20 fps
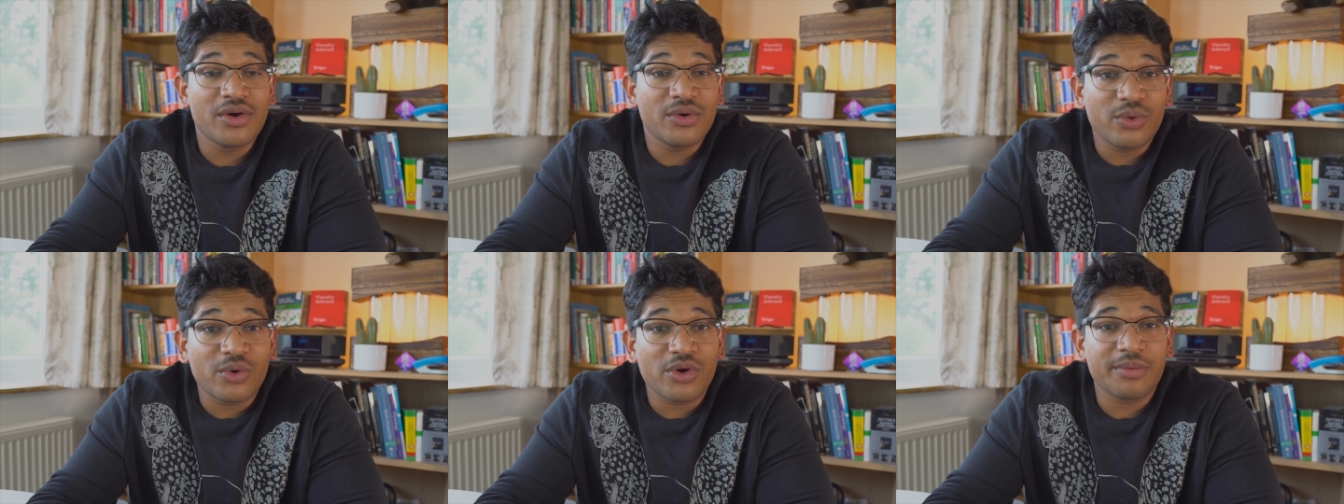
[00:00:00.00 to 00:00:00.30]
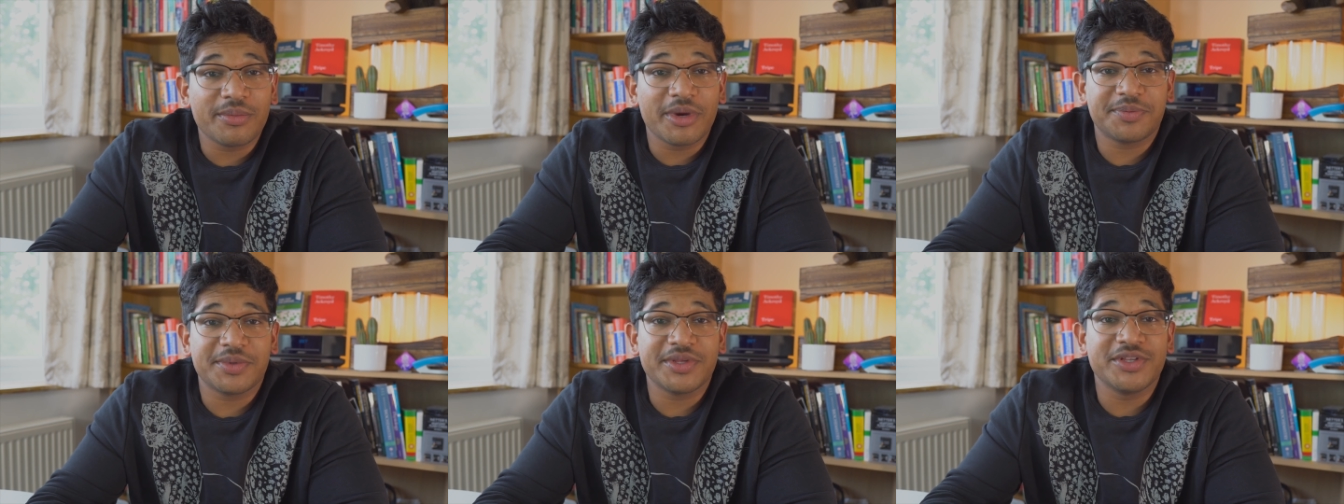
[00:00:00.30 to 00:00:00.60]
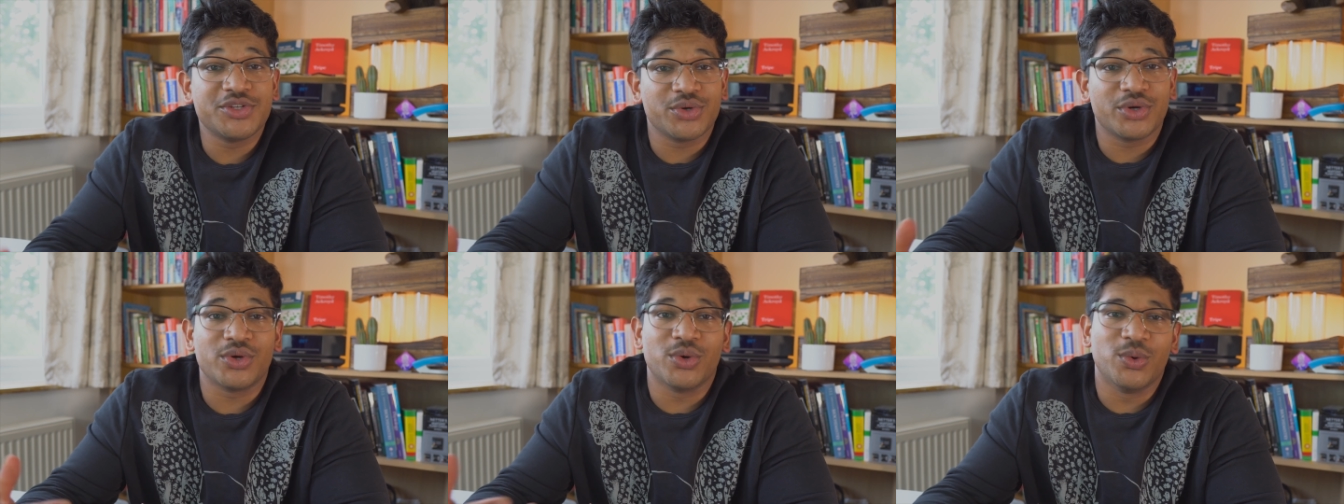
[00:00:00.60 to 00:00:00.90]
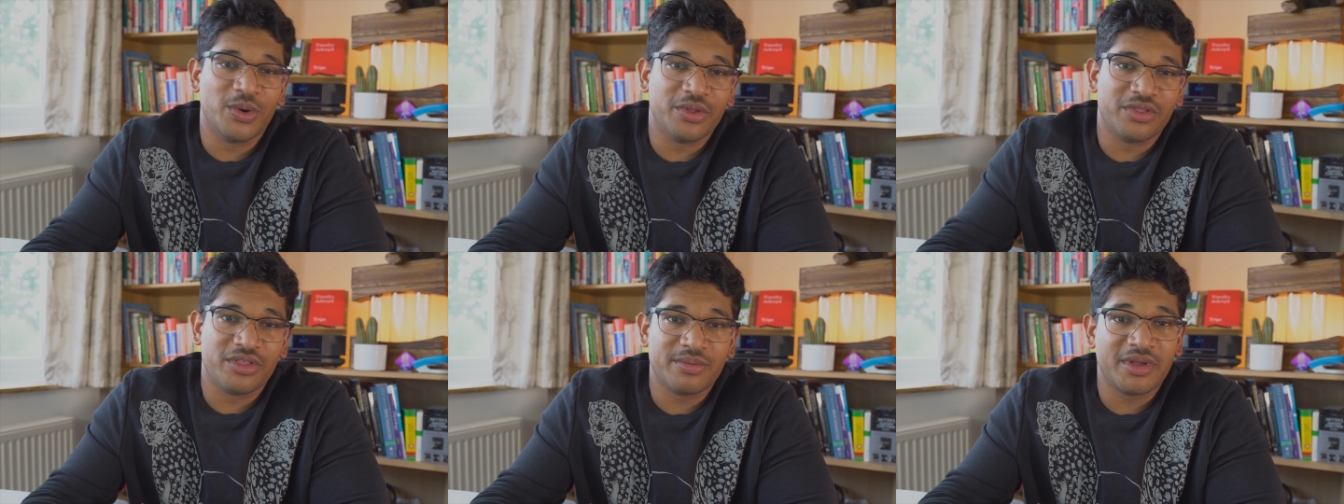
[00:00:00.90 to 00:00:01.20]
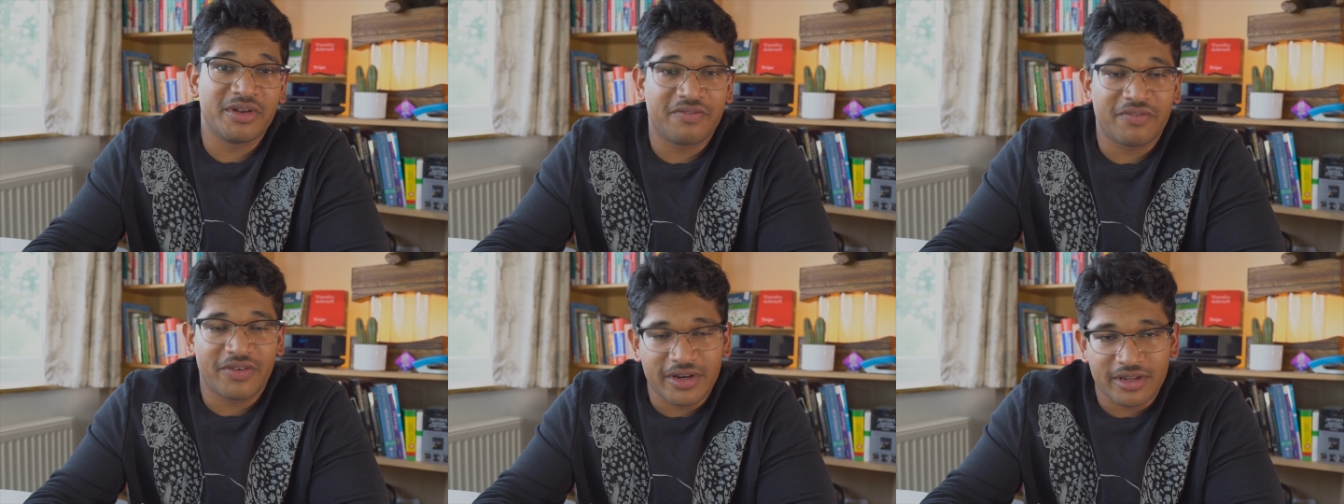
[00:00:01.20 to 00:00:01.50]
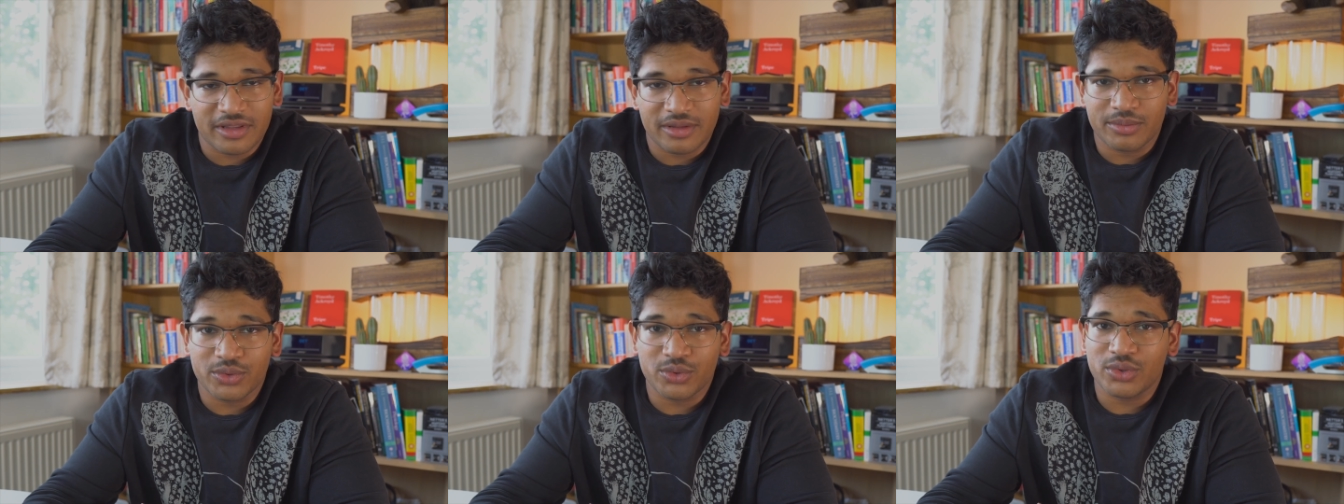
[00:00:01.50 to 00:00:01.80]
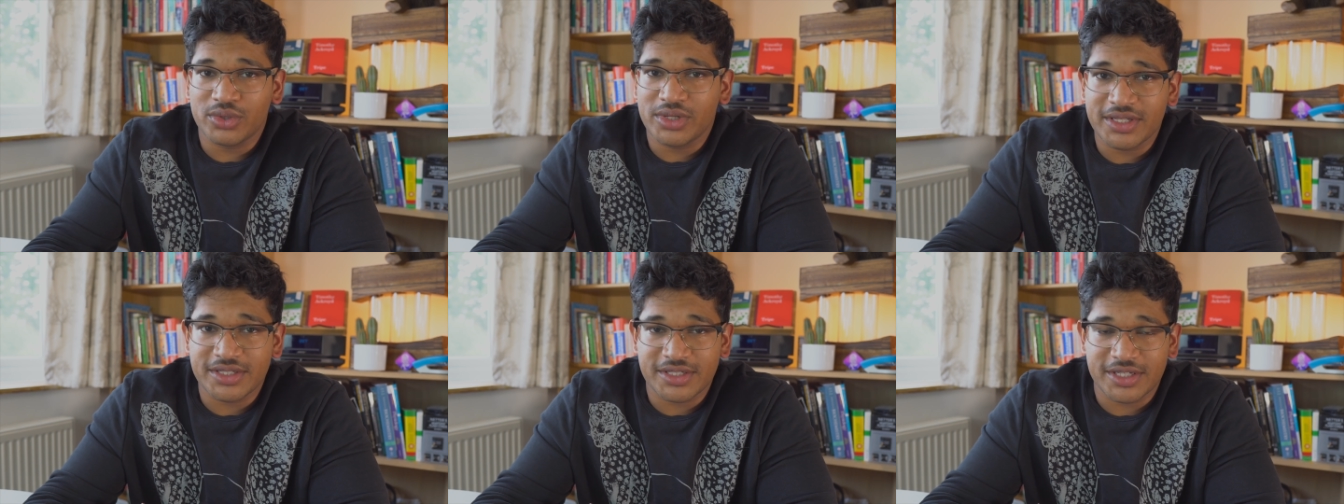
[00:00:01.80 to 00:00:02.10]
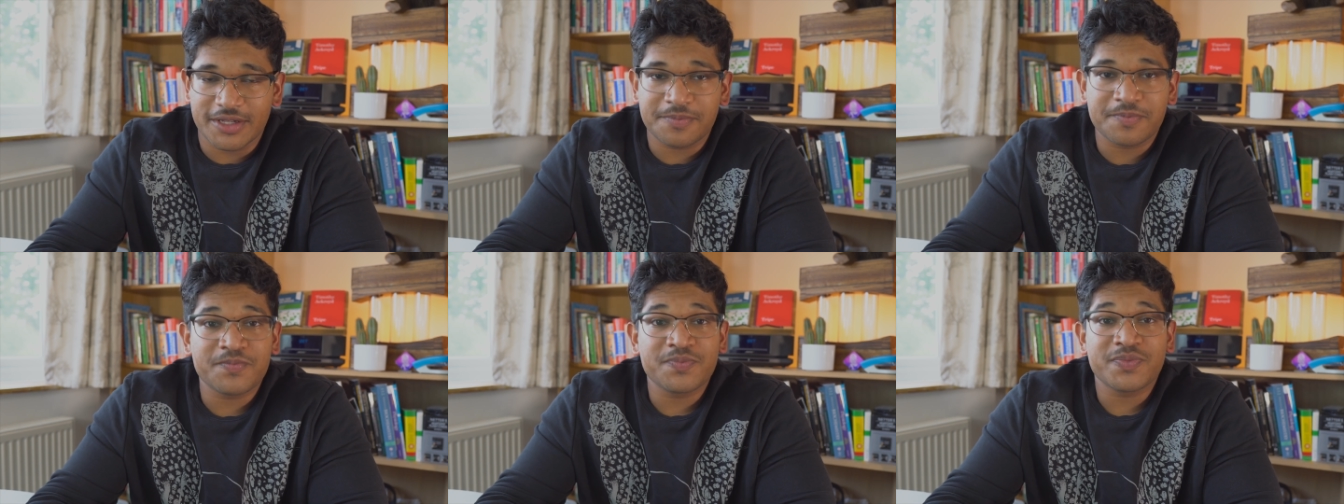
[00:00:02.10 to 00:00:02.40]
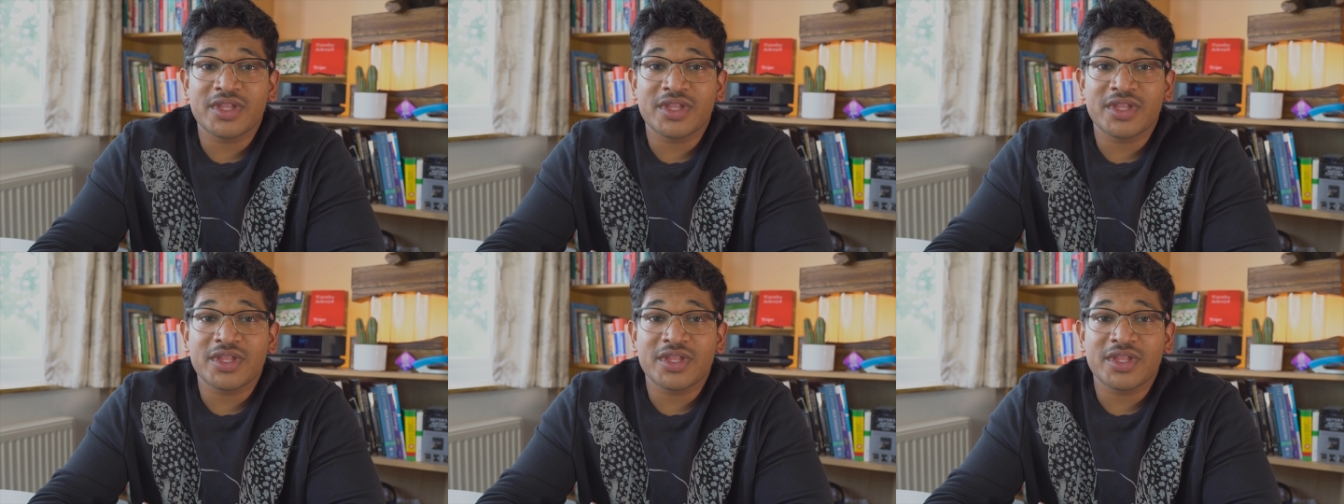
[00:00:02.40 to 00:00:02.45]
or you might be enjoying all of them and finding them all easy.